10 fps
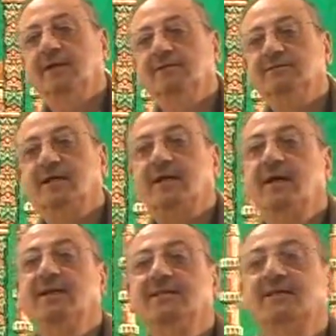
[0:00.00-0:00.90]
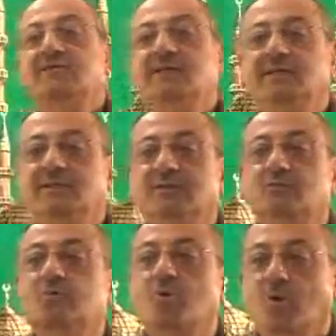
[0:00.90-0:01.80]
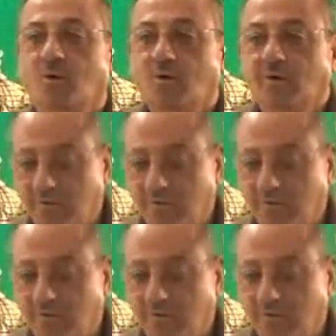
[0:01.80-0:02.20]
Dara yadri, to know.